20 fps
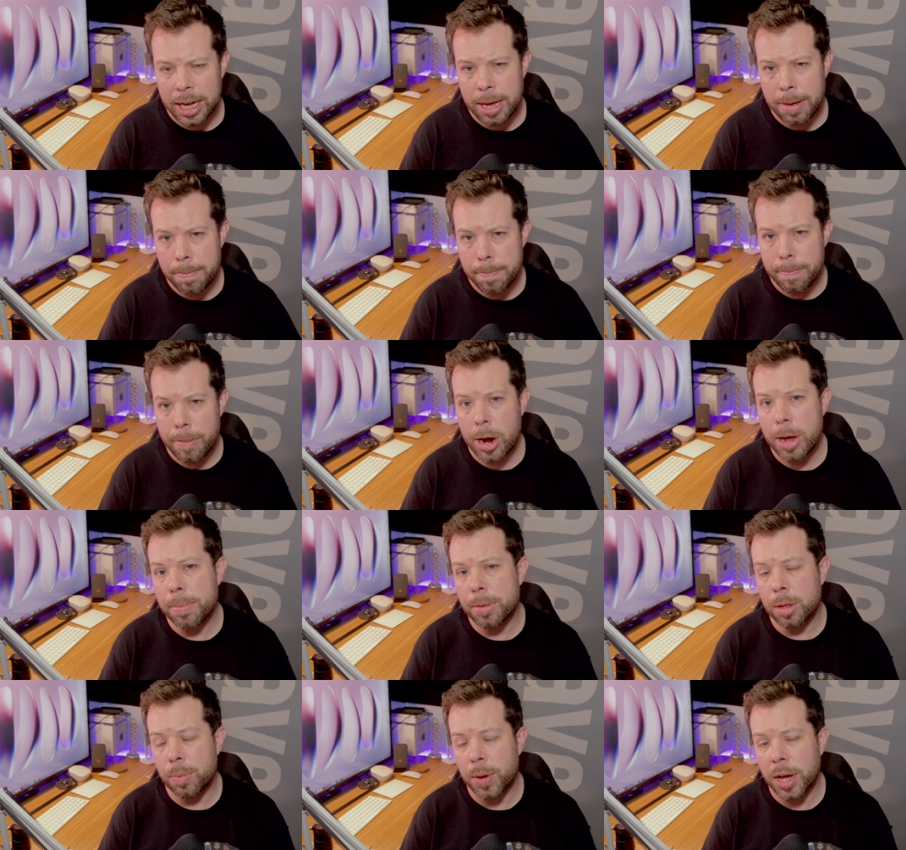It might
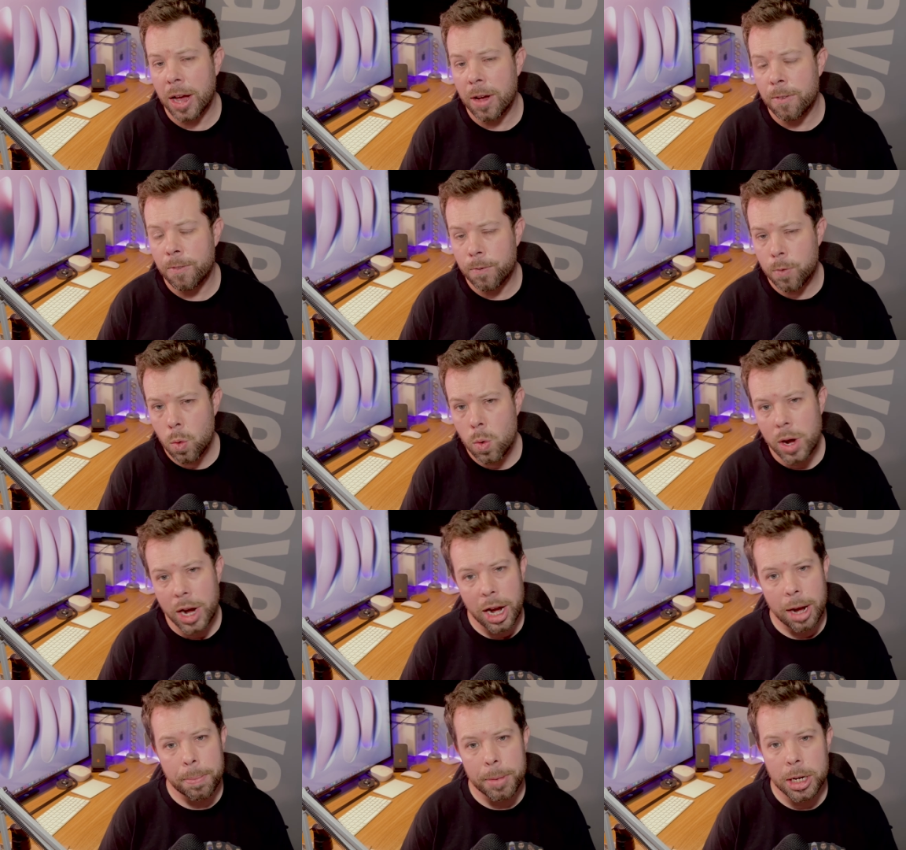be that we get a four
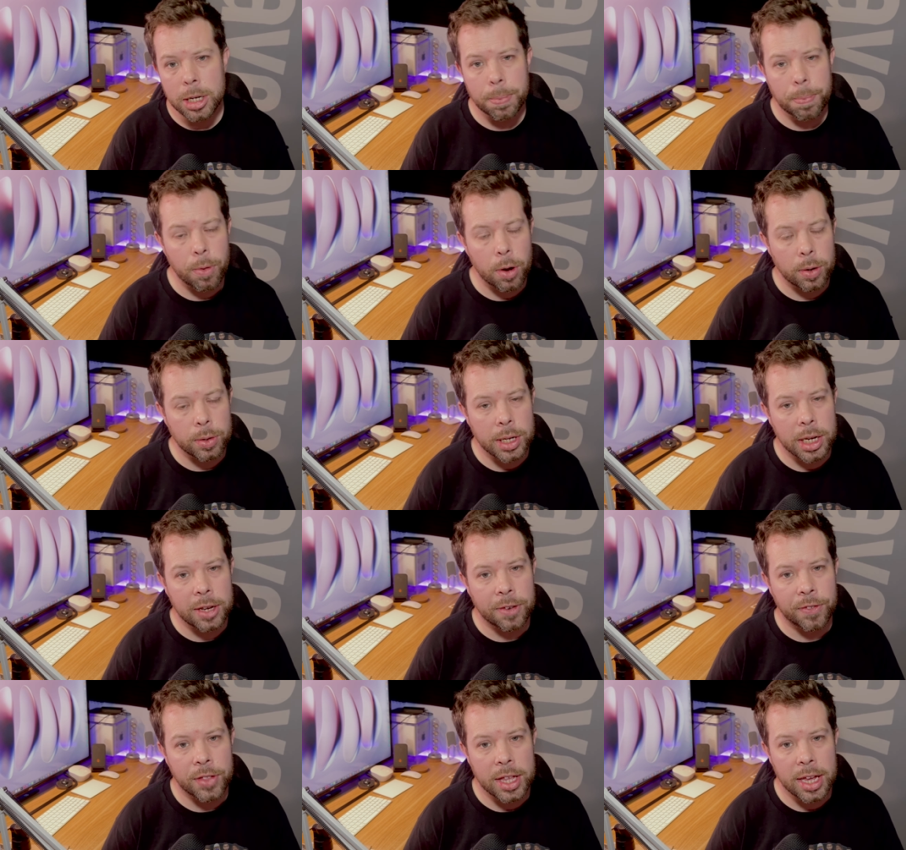nanometer
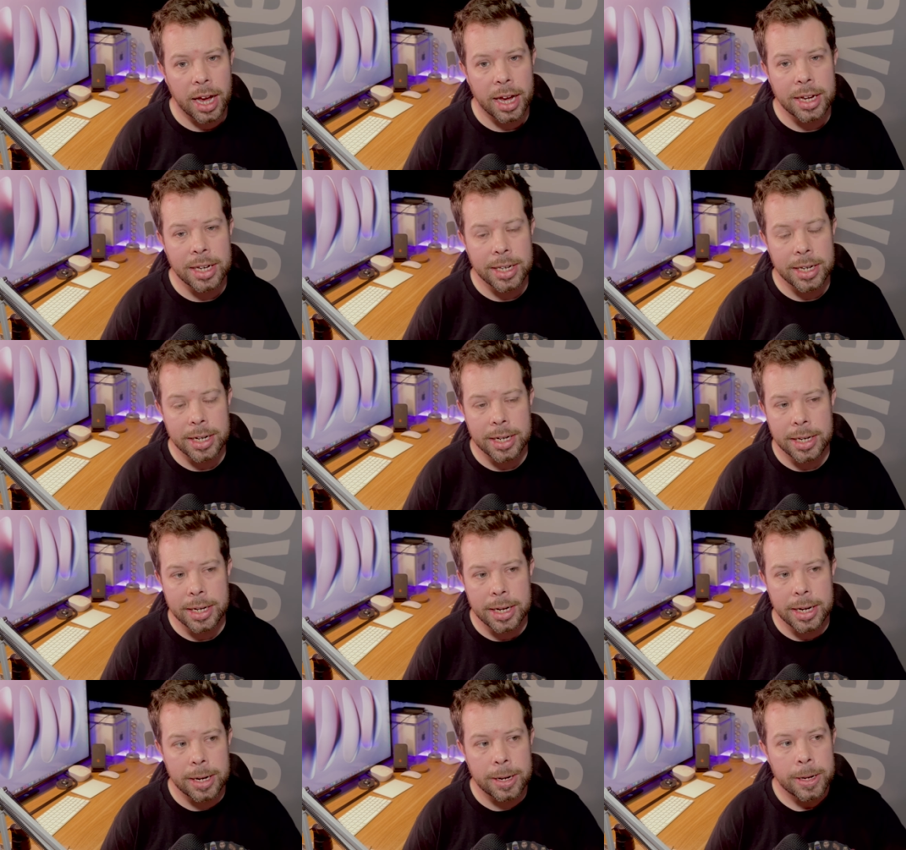process for the A
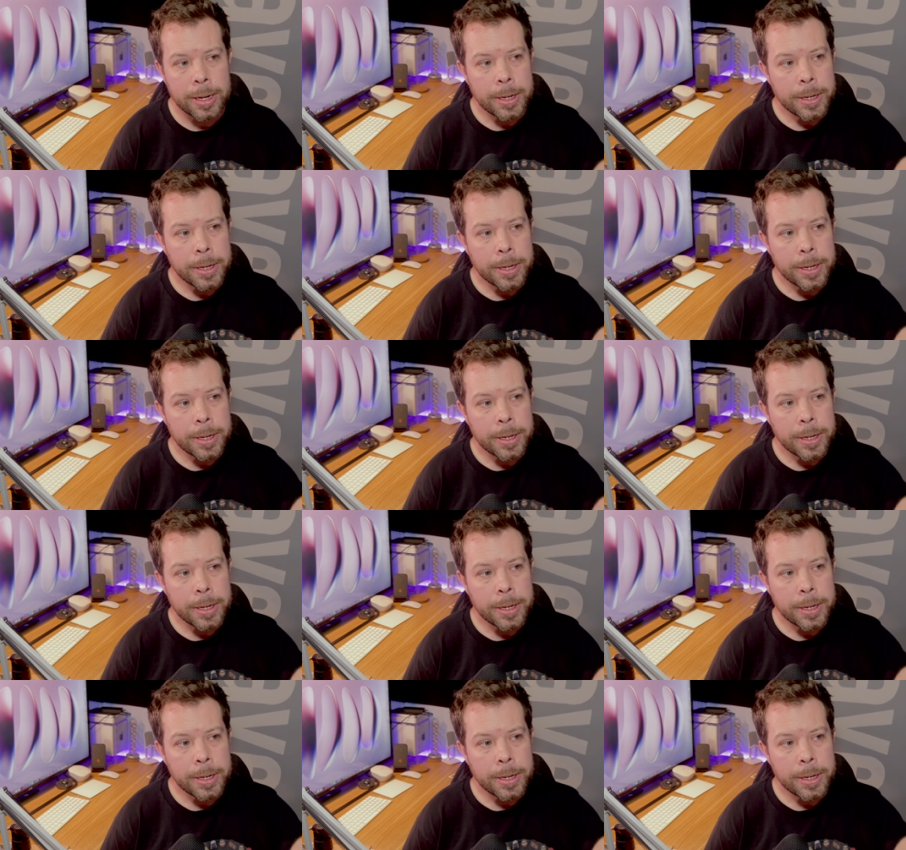sixteen.